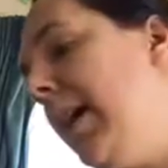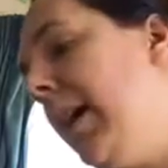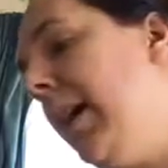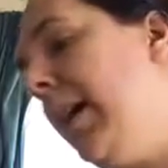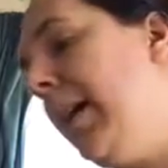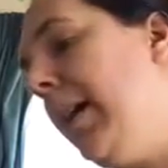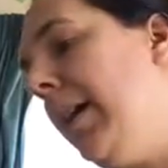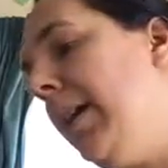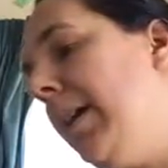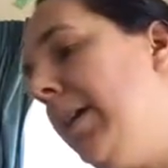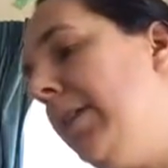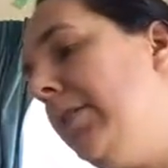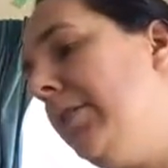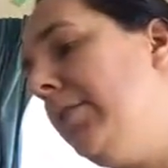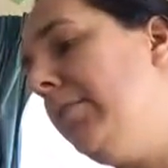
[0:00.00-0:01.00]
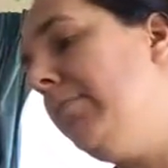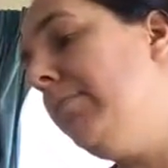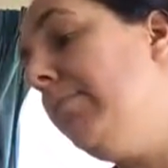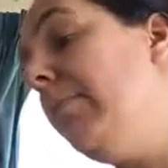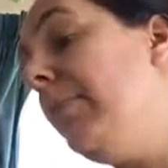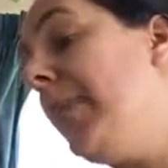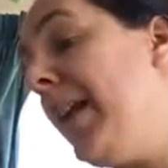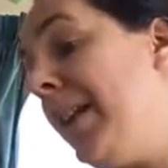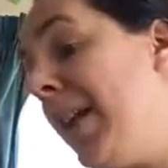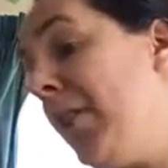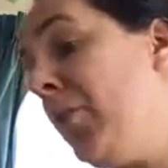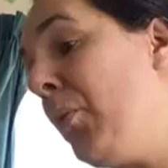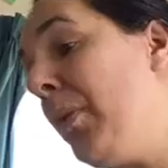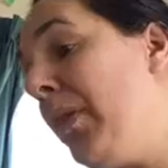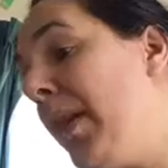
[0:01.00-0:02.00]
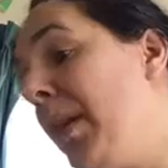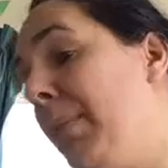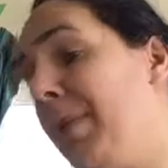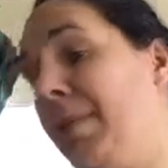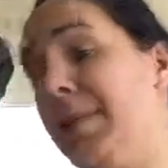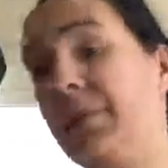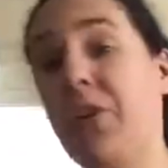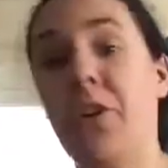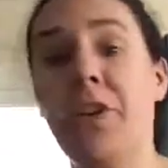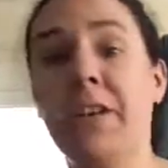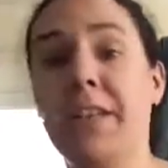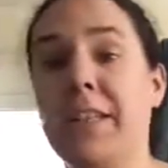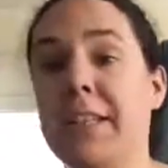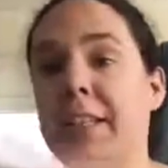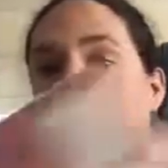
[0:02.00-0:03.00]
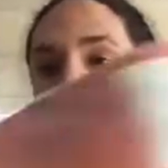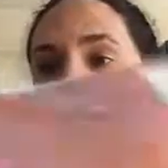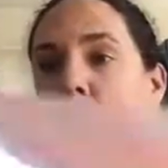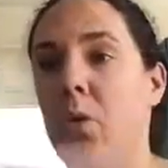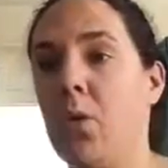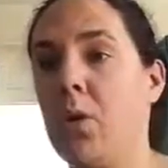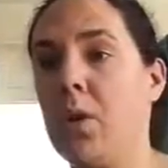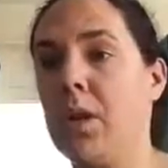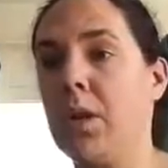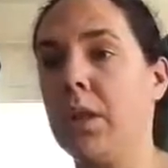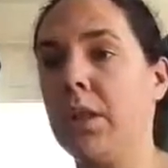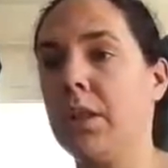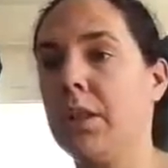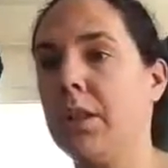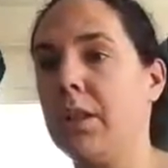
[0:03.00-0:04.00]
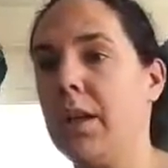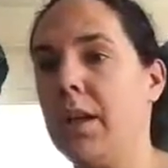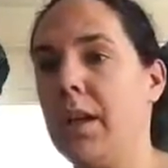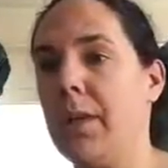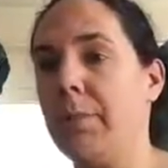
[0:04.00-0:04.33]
Another one that I'm going to start is, of course,